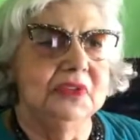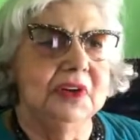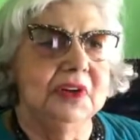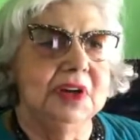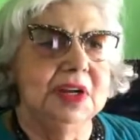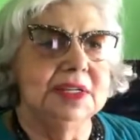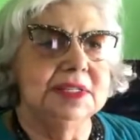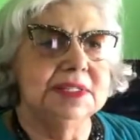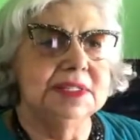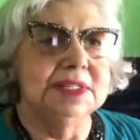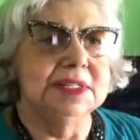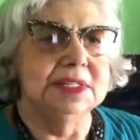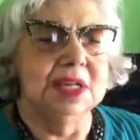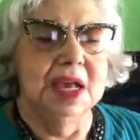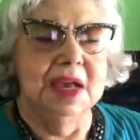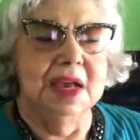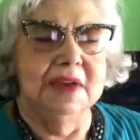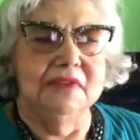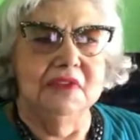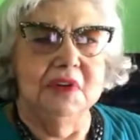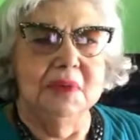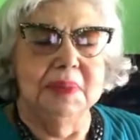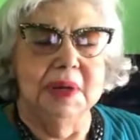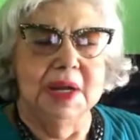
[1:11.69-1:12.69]
fun as
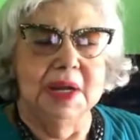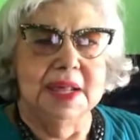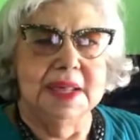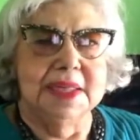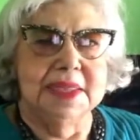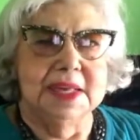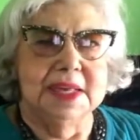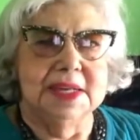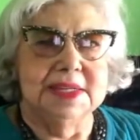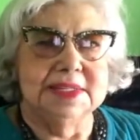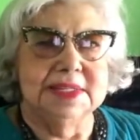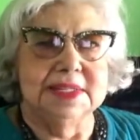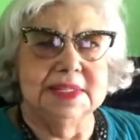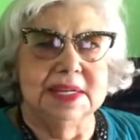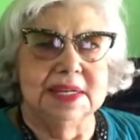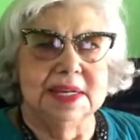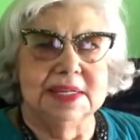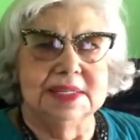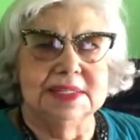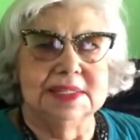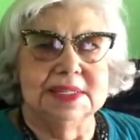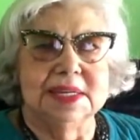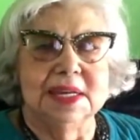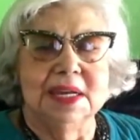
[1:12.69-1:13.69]
everybody thinks it
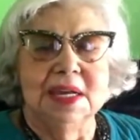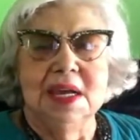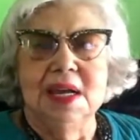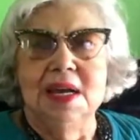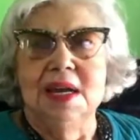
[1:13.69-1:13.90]
is.